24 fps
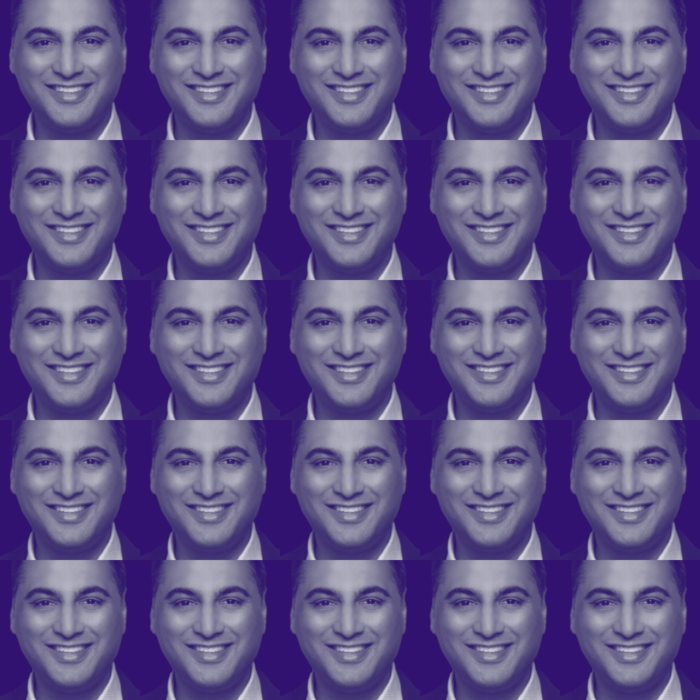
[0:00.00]

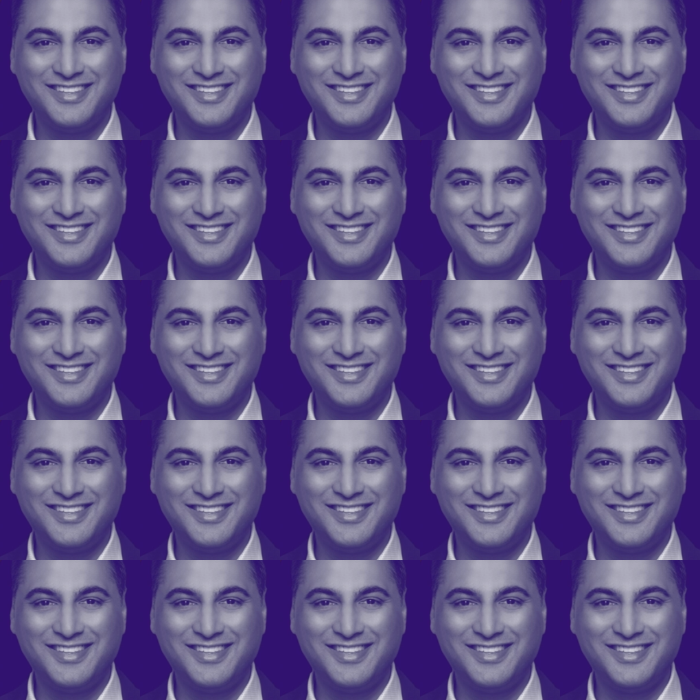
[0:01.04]

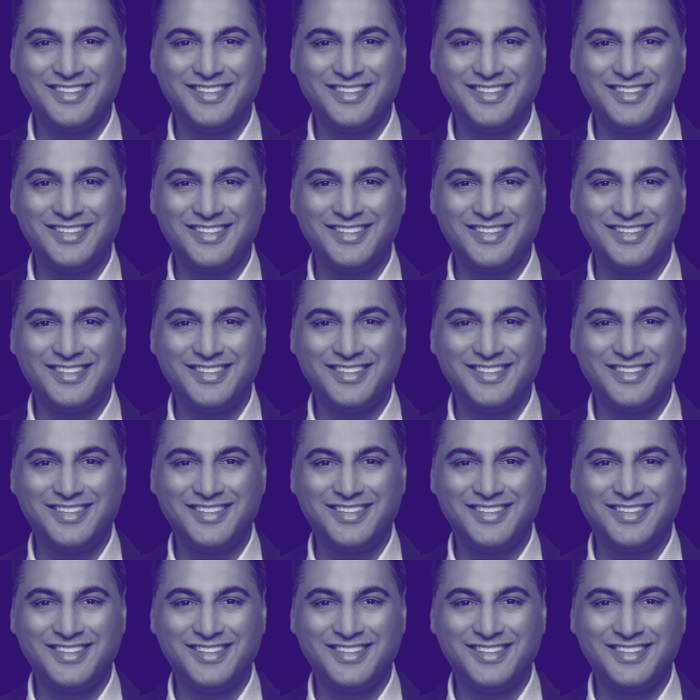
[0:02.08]

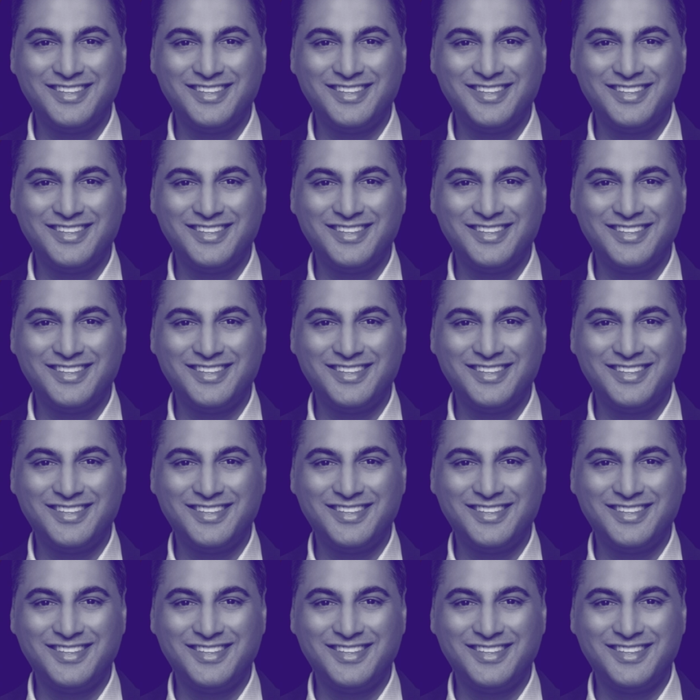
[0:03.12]
The face doesn't move, so there is nothing to read.